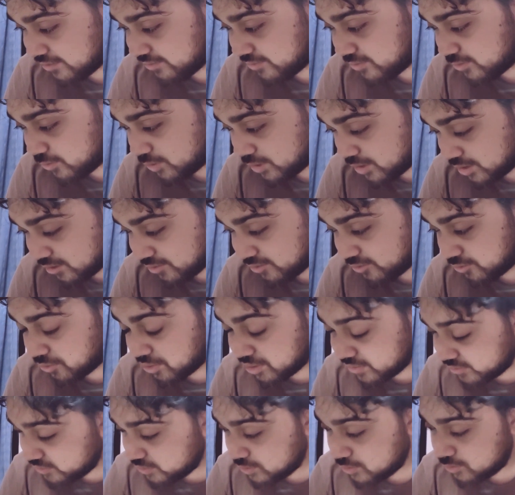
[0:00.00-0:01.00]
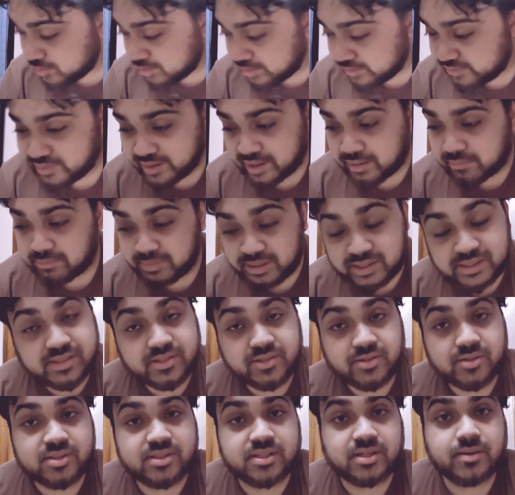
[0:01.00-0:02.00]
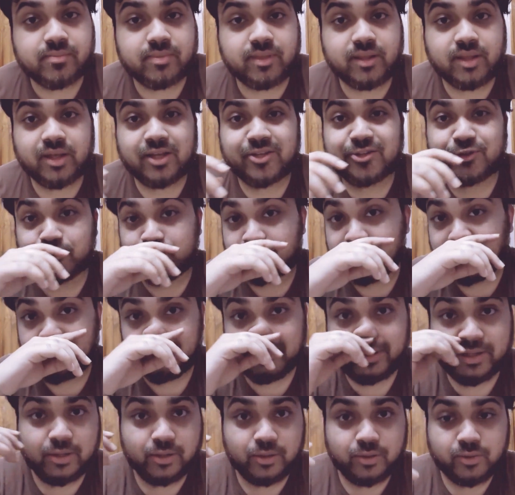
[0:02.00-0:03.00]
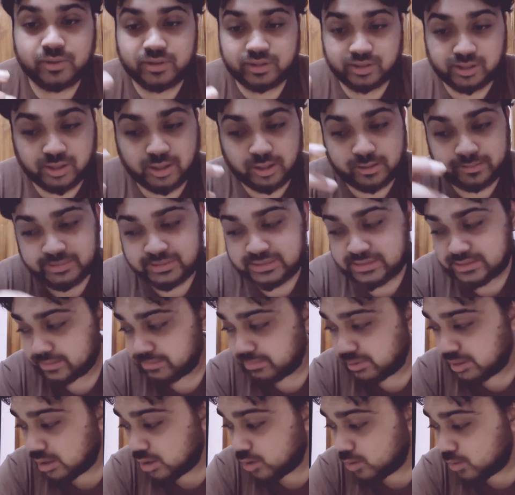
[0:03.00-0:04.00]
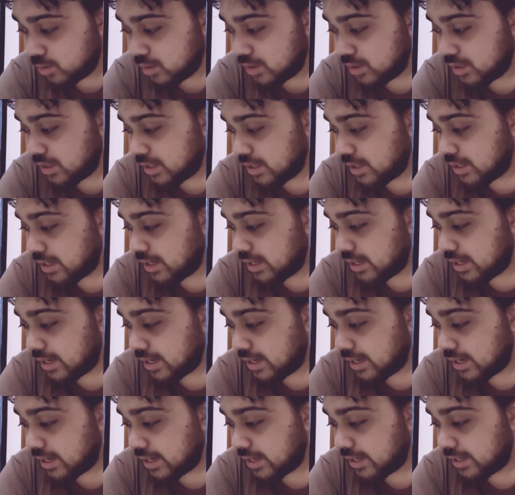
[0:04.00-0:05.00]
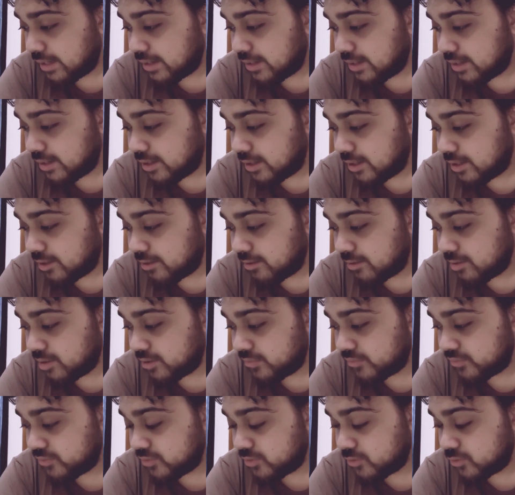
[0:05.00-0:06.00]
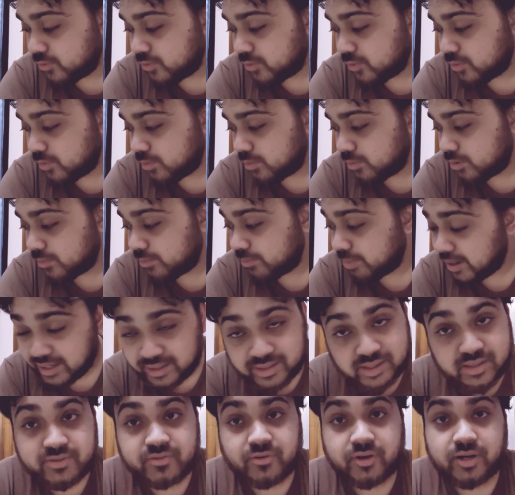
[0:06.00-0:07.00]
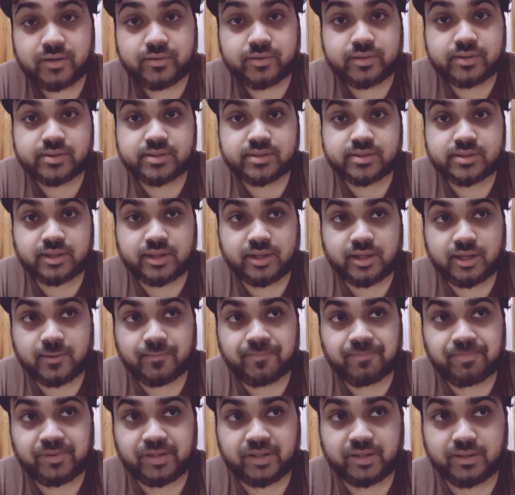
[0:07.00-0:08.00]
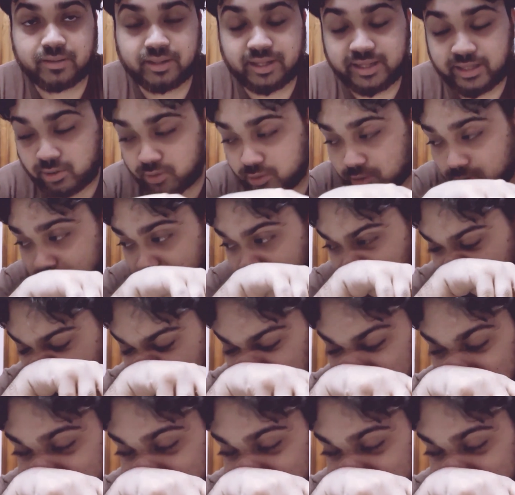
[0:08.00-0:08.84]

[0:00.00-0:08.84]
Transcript: gave you enough review. If I missed on something, do let me know in the comments below. And if you buy this fragrance in later on in the